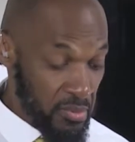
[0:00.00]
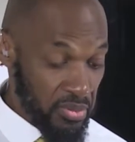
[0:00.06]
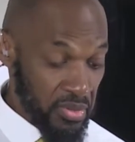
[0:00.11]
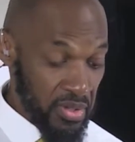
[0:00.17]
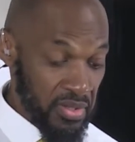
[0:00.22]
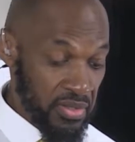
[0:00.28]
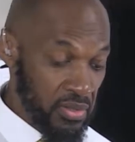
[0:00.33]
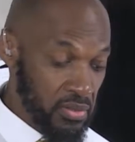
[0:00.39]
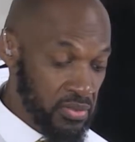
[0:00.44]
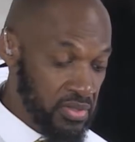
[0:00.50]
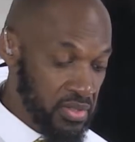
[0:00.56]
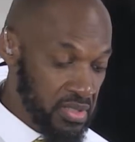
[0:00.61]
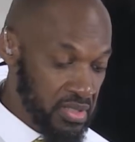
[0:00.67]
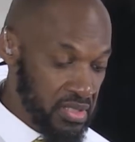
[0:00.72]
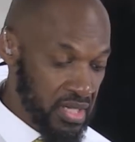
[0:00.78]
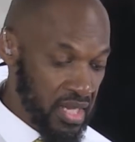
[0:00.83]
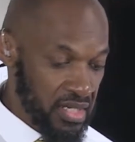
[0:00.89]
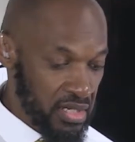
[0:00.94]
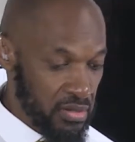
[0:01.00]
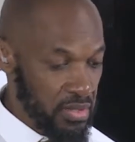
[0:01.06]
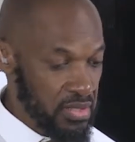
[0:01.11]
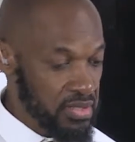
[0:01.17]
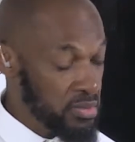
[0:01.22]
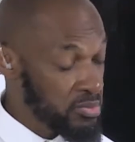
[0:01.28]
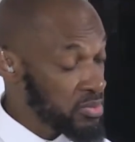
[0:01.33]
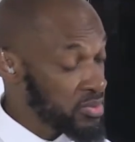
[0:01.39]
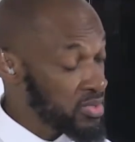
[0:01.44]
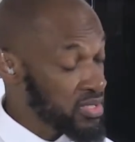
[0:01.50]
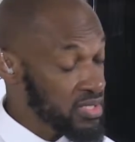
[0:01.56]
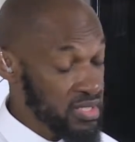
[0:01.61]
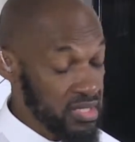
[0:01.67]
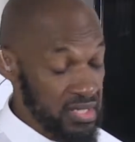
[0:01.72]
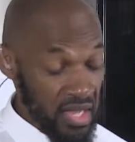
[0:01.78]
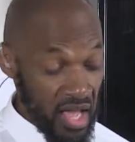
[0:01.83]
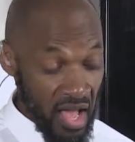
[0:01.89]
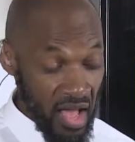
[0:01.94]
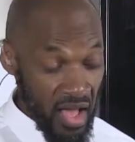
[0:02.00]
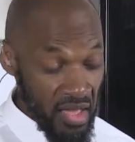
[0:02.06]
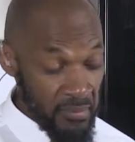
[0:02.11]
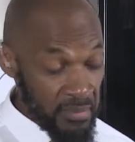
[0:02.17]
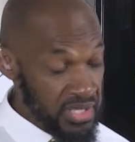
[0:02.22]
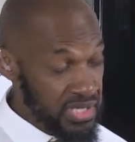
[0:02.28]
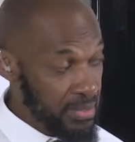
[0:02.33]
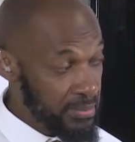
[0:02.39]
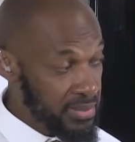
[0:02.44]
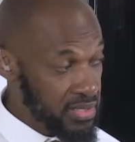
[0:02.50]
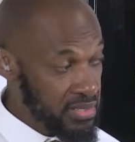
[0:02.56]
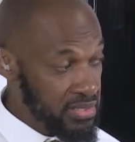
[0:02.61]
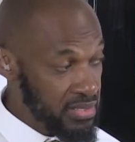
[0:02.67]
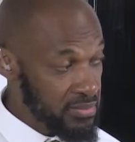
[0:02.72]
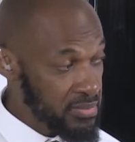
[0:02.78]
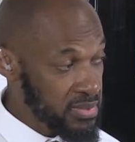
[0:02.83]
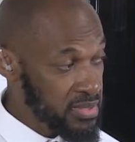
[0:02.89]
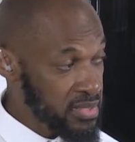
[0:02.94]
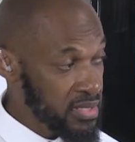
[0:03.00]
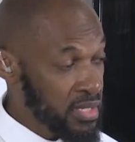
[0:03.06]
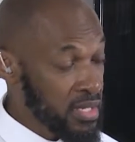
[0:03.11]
Putting those to the side, there are some people that have high metabolisms